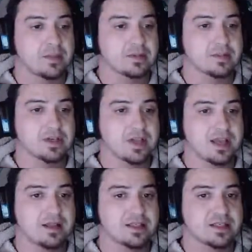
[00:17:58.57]
So
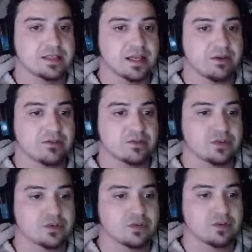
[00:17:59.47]
yeah, this is how I've
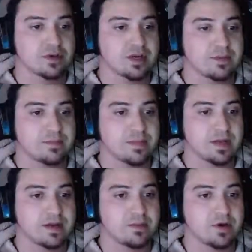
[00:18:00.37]
sort of sorted
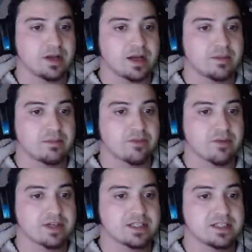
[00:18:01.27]
out my
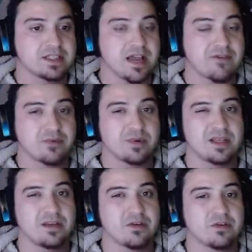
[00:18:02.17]
thrusters. I haven't
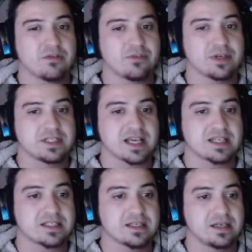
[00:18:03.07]
really gone for a
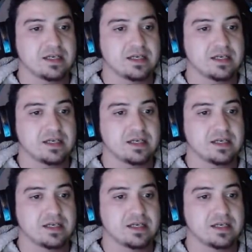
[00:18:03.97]
test.